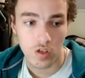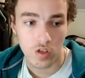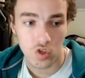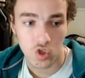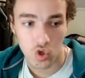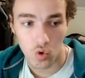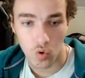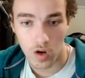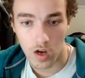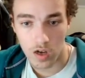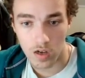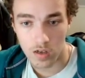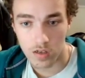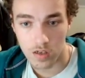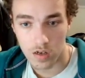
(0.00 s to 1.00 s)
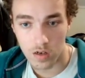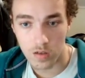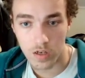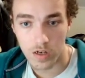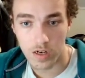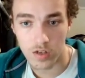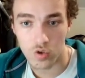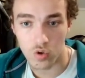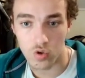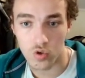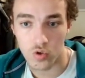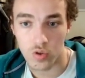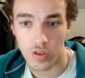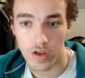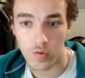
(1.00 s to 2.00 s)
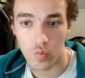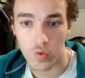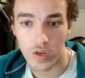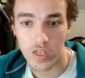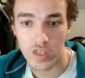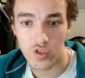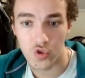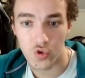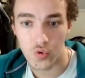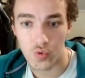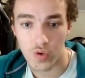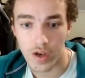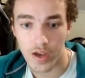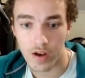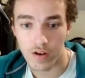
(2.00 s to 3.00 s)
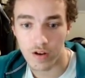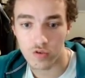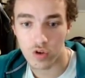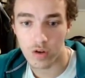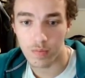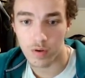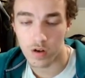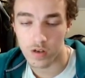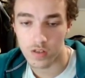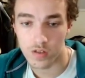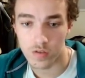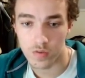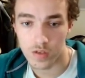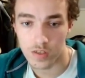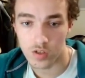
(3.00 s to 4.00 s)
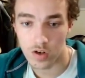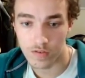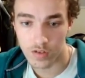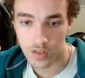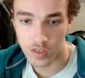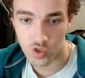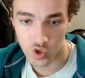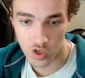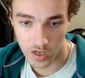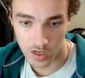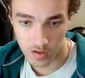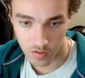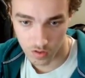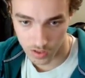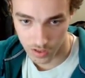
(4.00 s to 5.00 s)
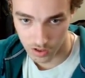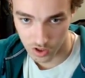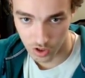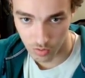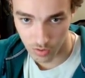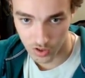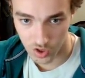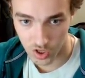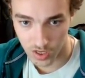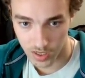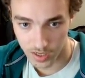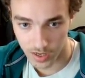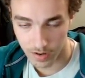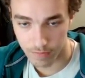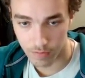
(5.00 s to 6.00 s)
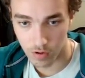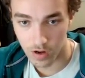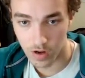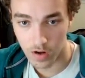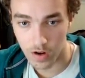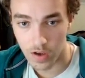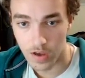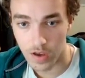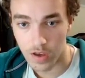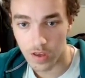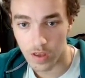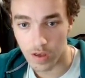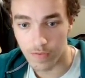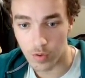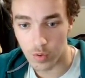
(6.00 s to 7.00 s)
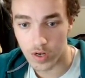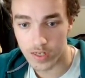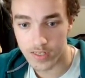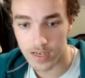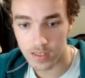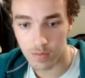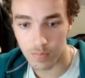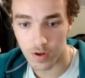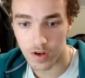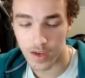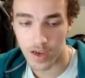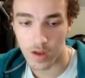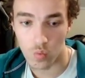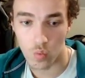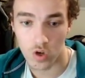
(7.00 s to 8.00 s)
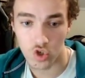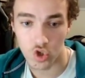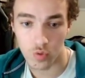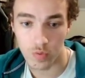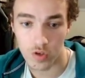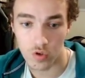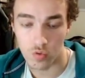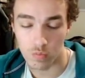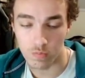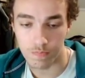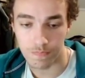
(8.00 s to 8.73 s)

So earlier I told you that we need to hang on to our pawns, and so after this check, king g3 check, king f4, if the rook attacks the pawn again, what should we do?